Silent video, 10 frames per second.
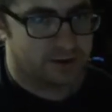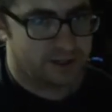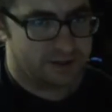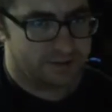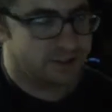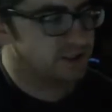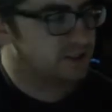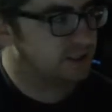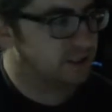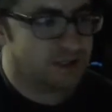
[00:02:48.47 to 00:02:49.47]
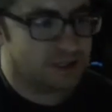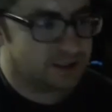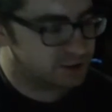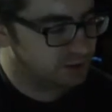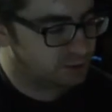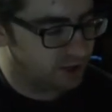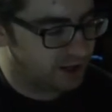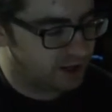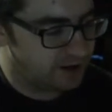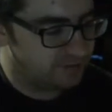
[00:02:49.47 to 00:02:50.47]
gives his heat to
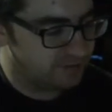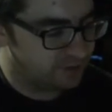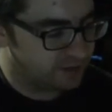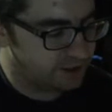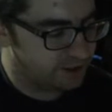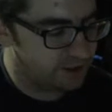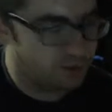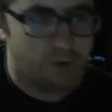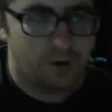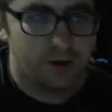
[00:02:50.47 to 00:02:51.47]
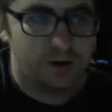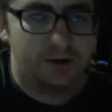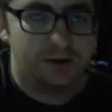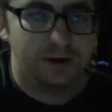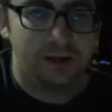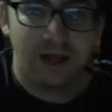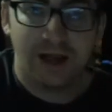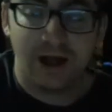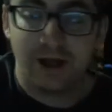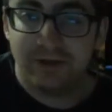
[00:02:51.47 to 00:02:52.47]
everyone.
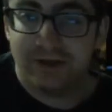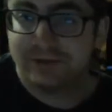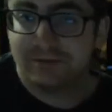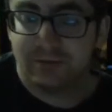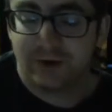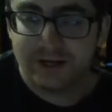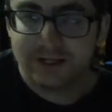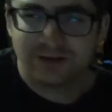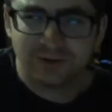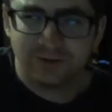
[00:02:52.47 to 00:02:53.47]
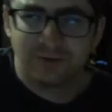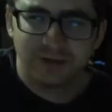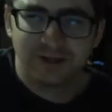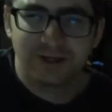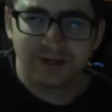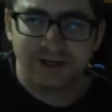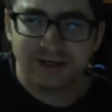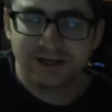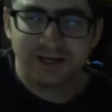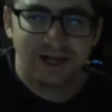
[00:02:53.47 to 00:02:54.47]
I think it rings through really good.
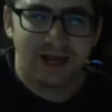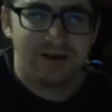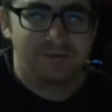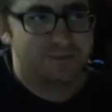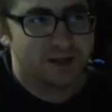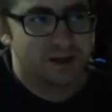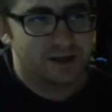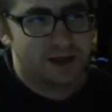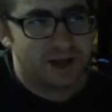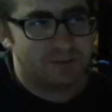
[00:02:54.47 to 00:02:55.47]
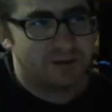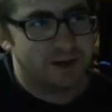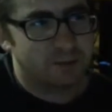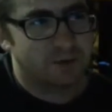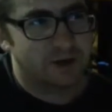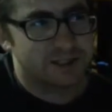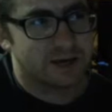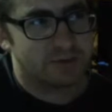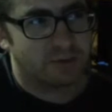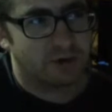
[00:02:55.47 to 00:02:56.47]
It kind of brings
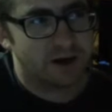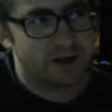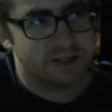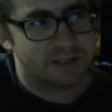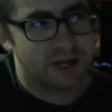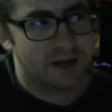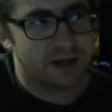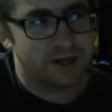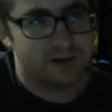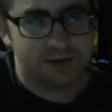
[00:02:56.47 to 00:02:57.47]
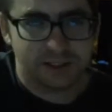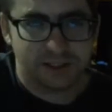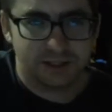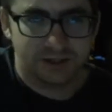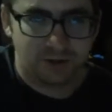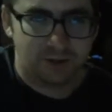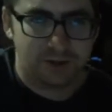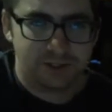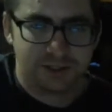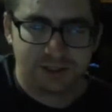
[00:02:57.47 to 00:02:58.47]
that brightness out in the
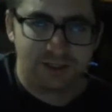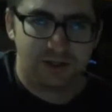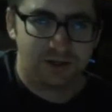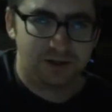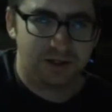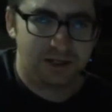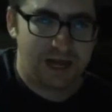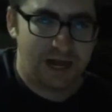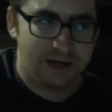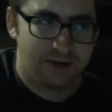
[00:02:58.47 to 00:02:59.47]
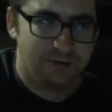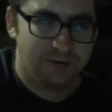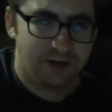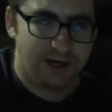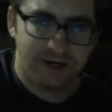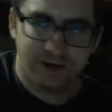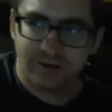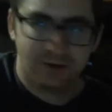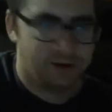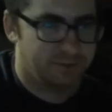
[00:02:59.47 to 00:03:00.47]
chorus of the song that I don't hear
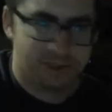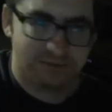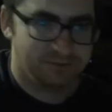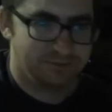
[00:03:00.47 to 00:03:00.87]
when I'm just